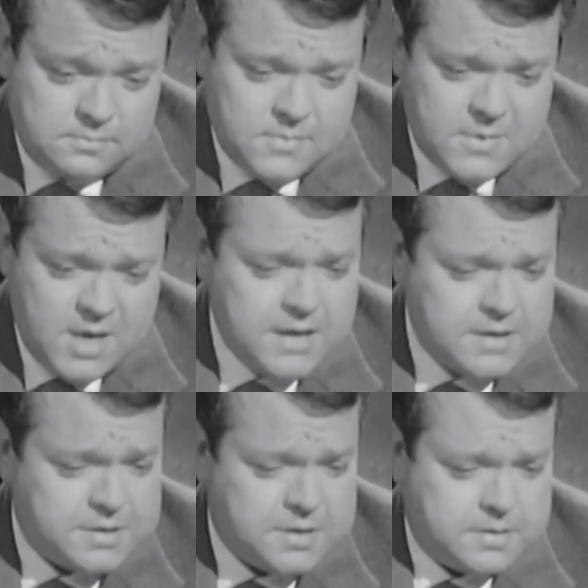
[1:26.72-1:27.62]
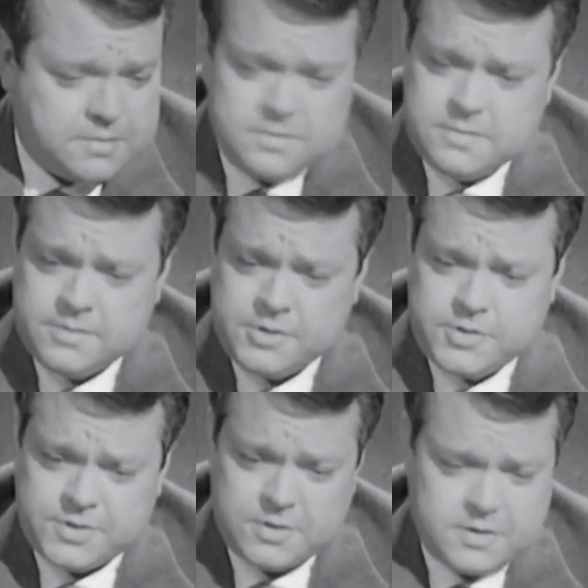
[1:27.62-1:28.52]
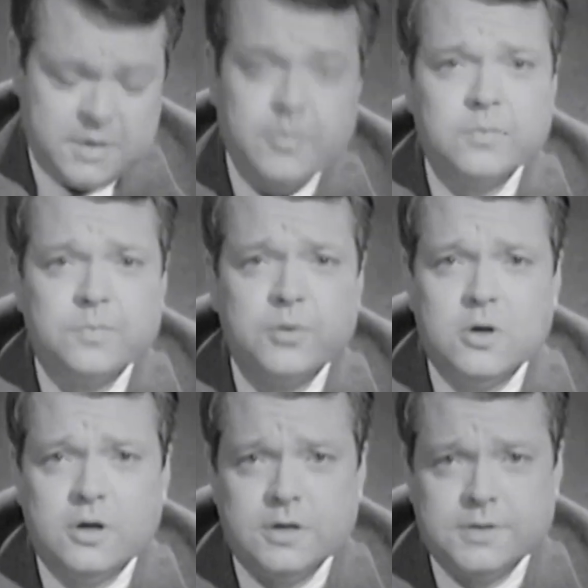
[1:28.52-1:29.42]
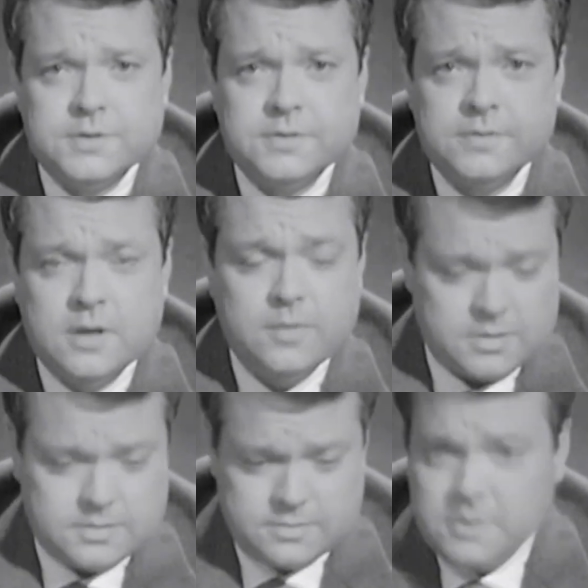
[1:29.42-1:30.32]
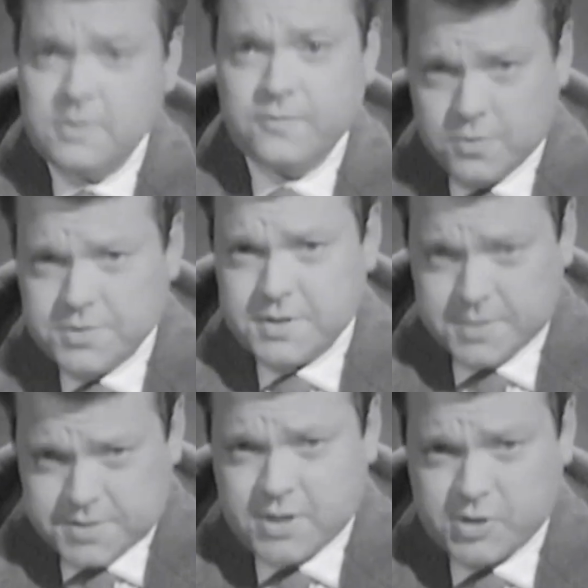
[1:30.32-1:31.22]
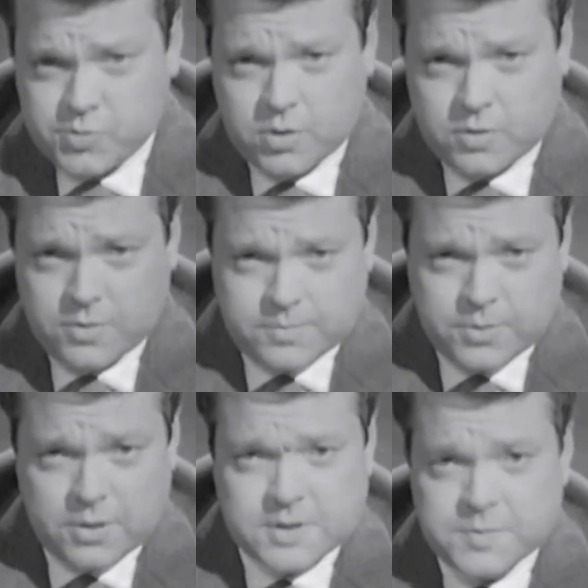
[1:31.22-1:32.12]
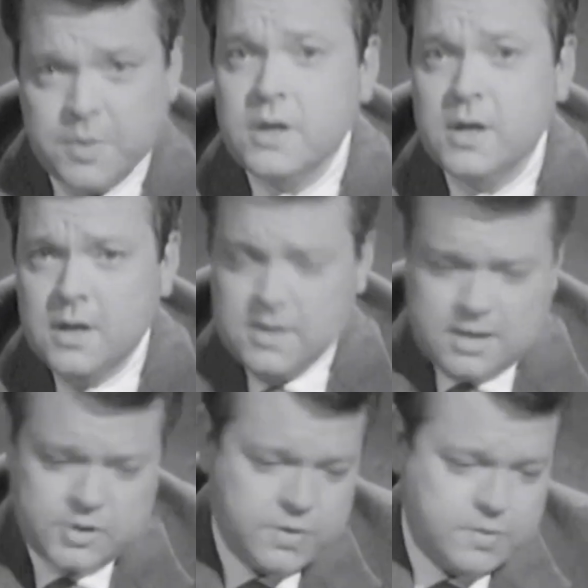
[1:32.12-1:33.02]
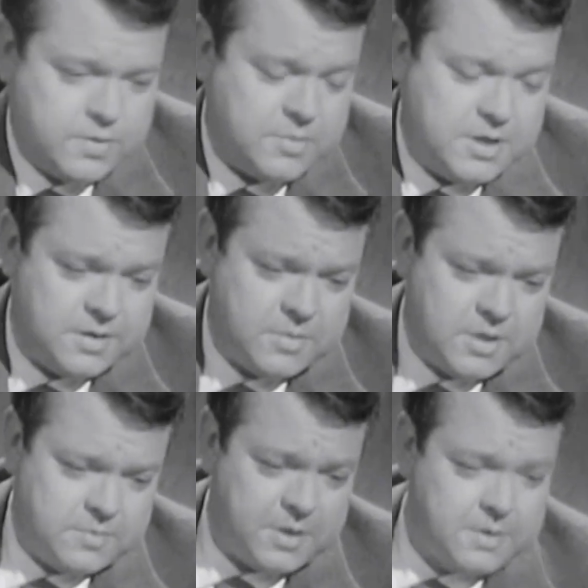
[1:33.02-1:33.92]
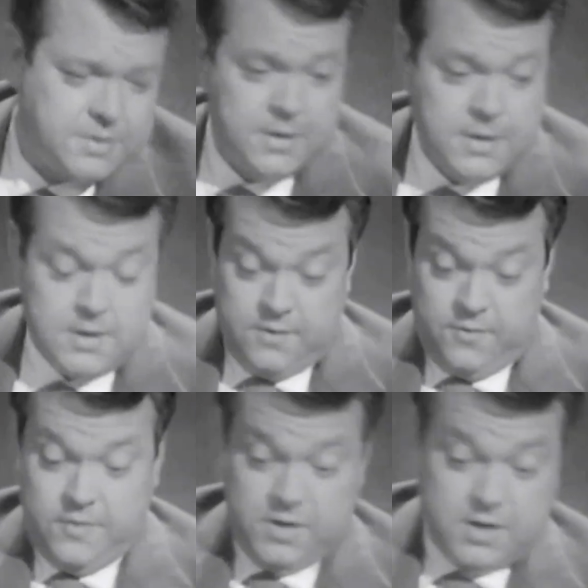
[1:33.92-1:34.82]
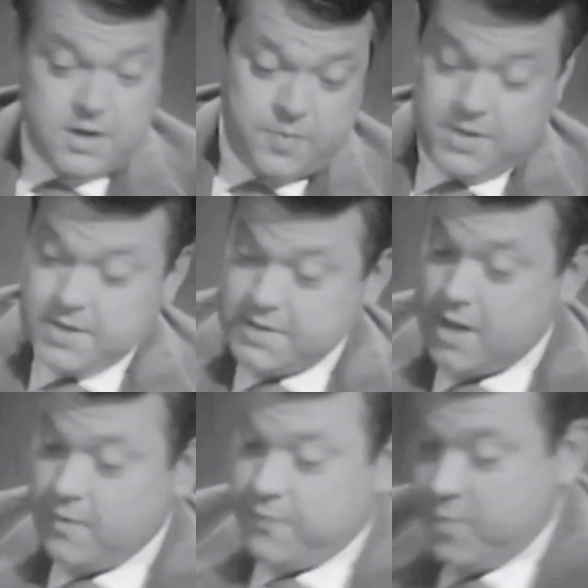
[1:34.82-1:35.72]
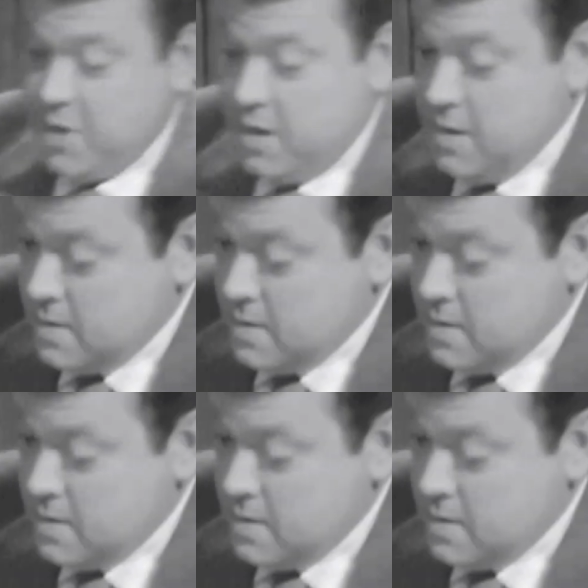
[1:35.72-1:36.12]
and she was talking about applause. I'm not confusing the sketchbook with applause, but I'll show you what I mean in a minute, because Vivian copied this out for me,